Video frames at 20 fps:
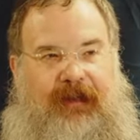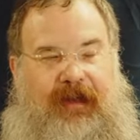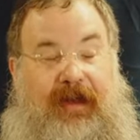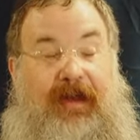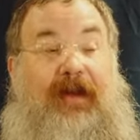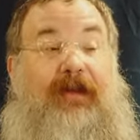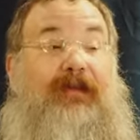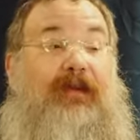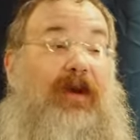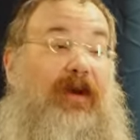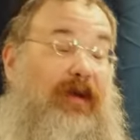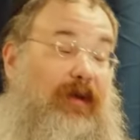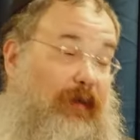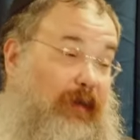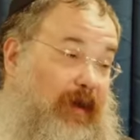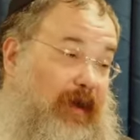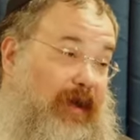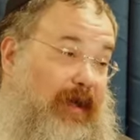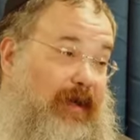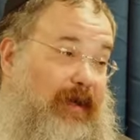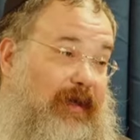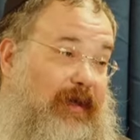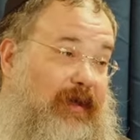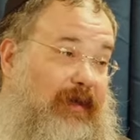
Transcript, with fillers: And I'll tell you why.